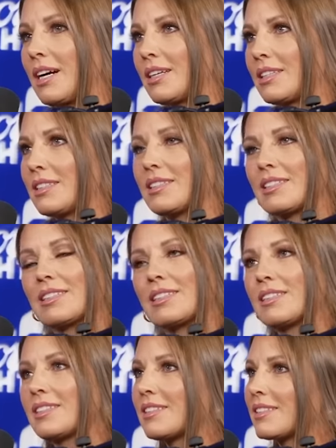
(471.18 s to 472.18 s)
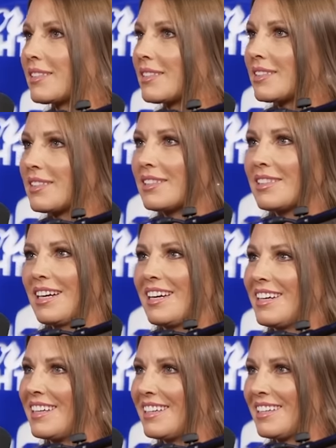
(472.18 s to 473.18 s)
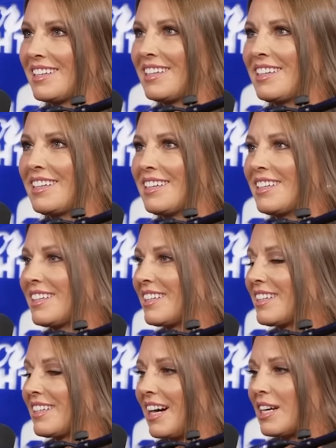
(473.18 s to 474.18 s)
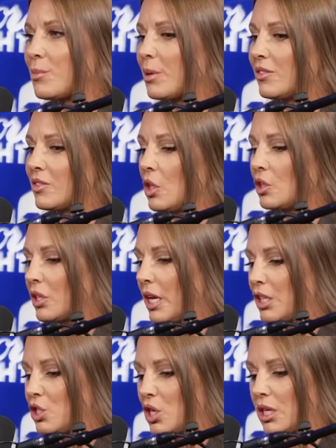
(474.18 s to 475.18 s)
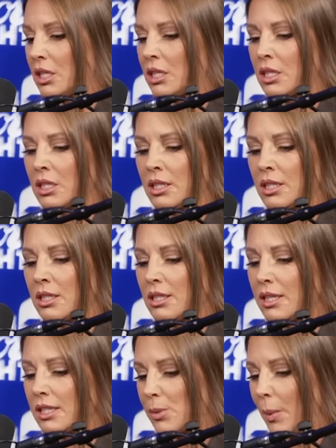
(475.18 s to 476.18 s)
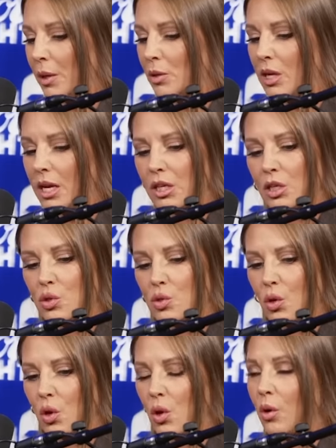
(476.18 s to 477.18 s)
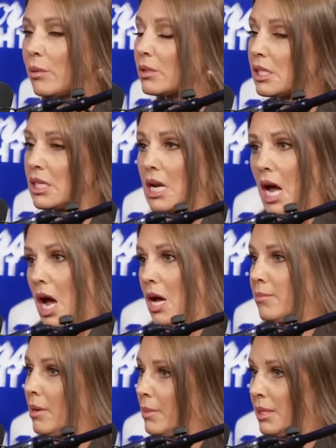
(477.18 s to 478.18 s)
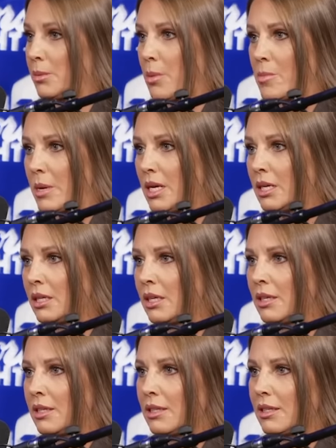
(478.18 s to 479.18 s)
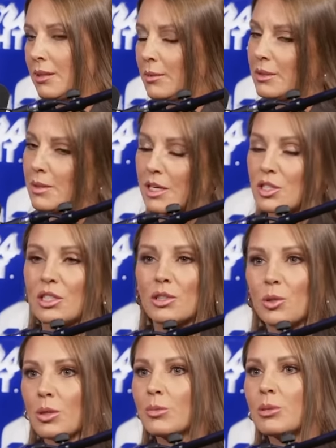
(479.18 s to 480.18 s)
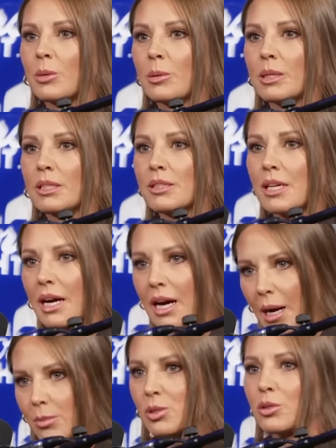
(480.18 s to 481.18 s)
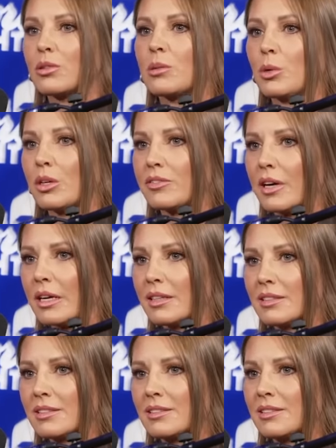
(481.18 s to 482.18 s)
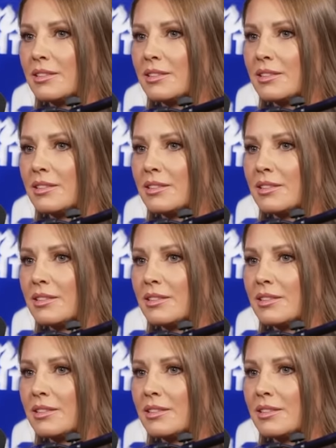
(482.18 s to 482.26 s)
I got in a bit of an altercation. It spiraled out of control. It was not my best moment. Mm. I mean, it was actually a horrible moment. It's absolutely mortifying.